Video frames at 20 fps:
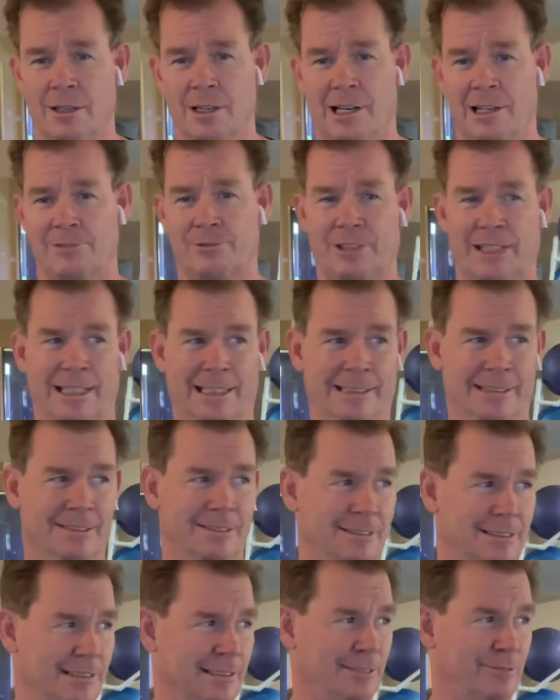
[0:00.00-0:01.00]
I've
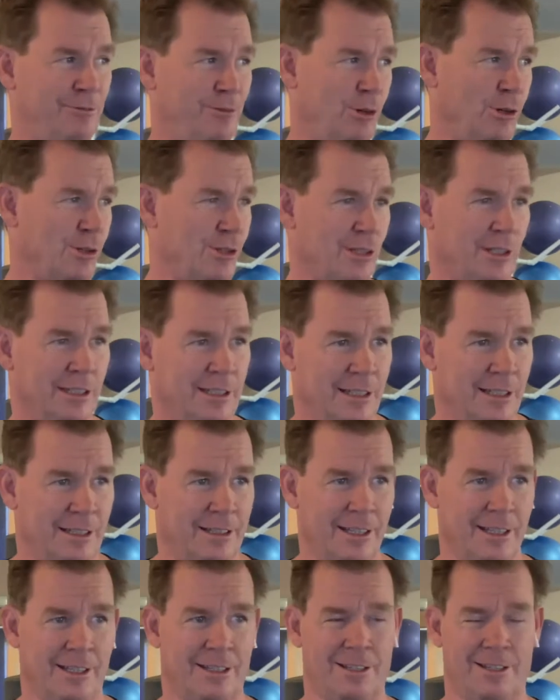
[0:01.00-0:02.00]
got, unfortunately, I
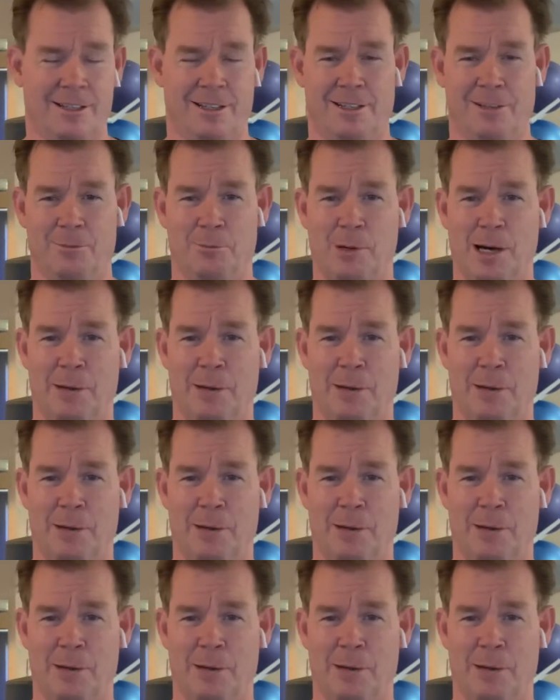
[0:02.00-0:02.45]
think,